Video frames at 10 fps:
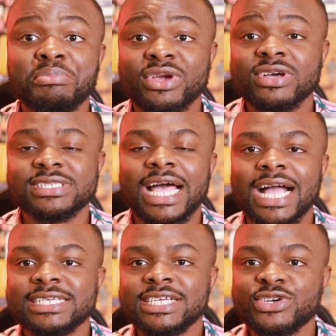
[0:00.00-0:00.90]
because I
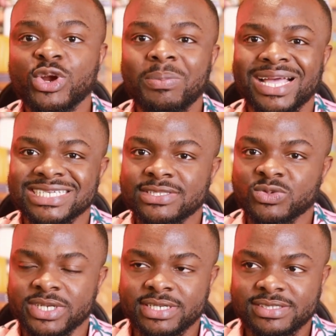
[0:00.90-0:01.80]
actually grew up as a
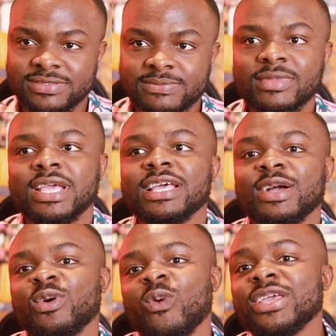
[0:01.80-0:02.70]
twin.
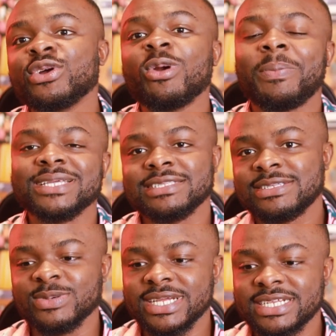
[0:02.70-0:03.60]
When you grow up as a
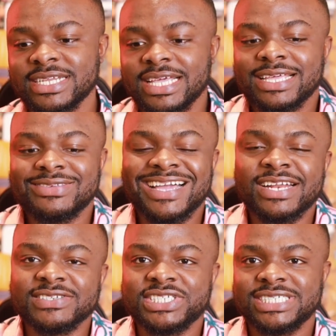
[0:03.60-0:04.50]
twin, you kind
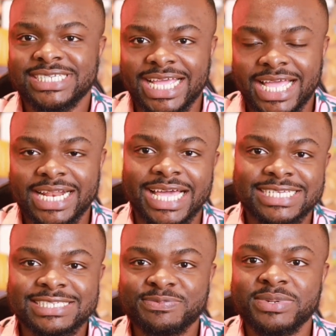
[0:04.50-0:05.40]
of
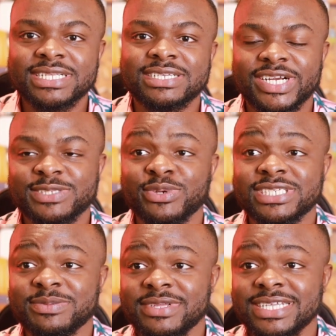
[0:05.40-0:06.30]
split the
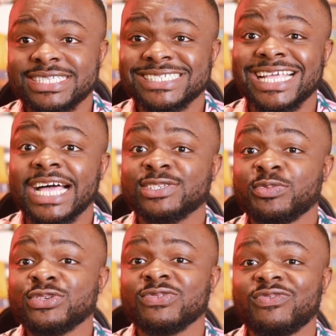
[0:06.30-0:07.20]
responsibilities that are
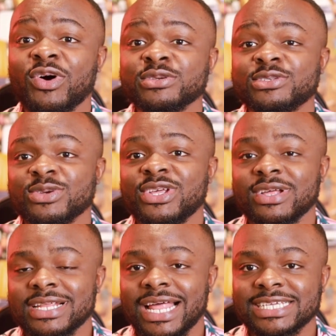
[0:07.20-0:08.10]
supposed to fall solely
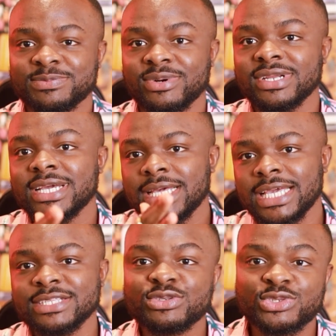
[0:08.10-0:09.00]
on the lastborn
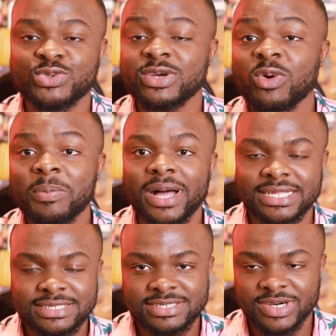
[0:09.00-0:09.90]
into two equal
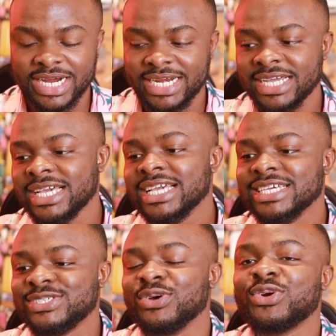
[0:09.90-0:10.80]
parts, right?
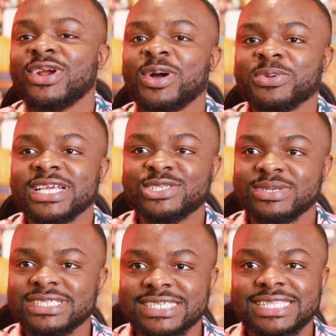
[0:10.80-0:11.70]
So growing up with a
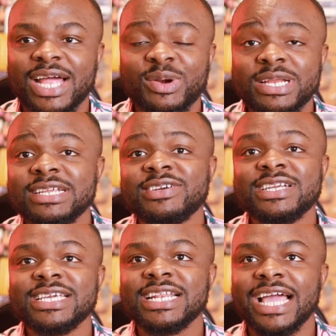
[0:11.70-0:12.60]
twin sister
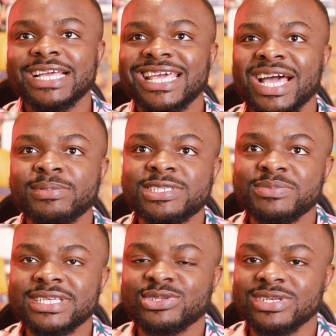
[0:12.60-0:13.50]
really helped
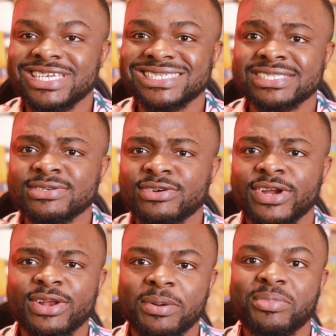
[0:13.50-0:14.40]
me to ease into
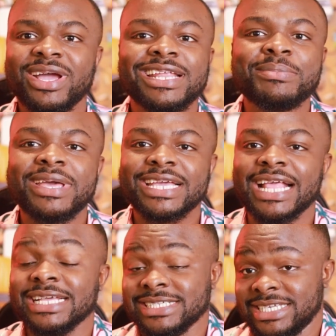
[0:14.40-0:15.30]
growing up. But it didn't make it
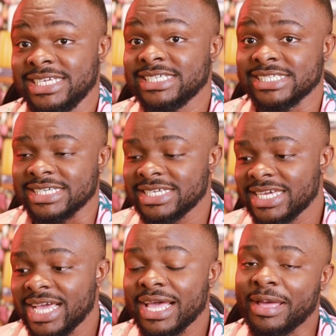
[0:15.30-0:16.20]
as easy,
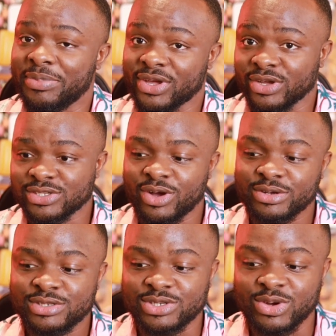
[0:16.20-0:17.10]
because
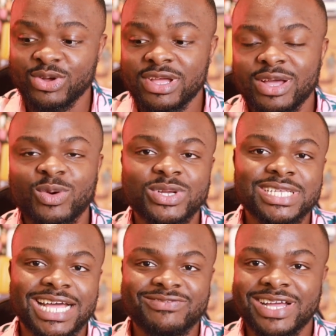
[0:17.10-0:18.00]
also with
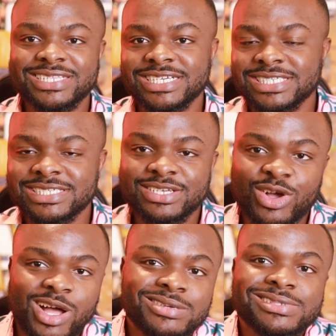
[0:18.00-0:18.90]
advantages
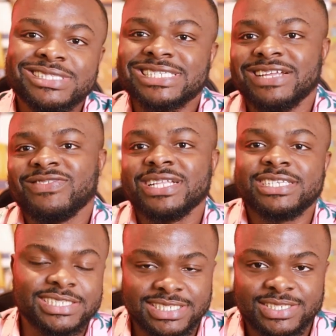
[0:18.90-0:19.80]
comes
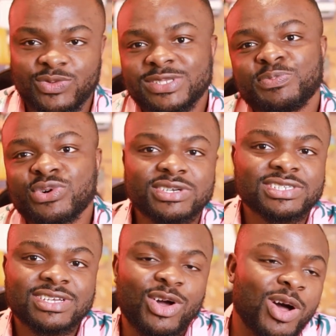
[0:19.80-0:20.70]
disadvantages. With
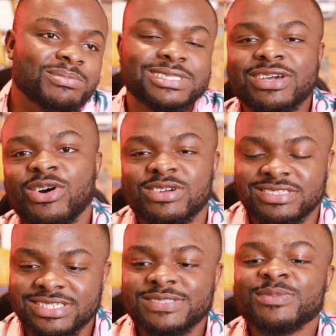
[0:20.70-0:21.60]
pros comes the
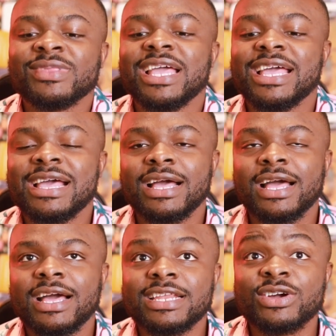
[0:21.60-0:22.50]

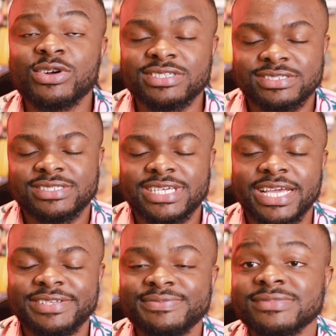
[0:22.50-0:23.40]
cons.
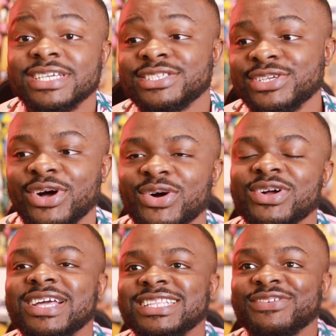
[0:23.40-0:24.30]
Yeah.
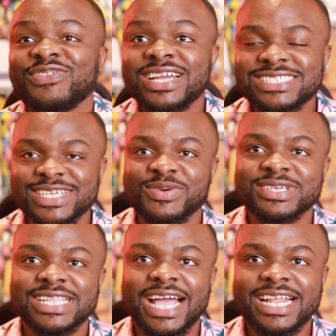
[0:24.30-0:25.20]
So the first thing
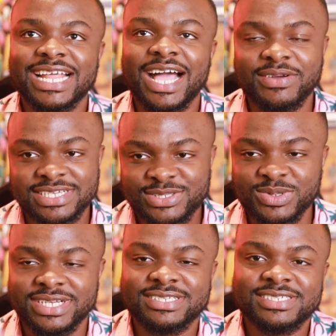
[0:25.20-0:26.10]
was that I was a
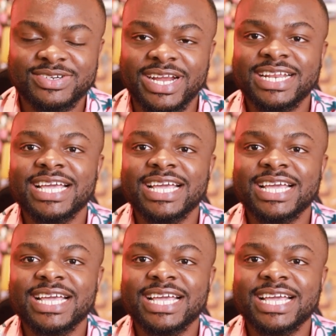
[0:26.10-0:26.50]
twin, right?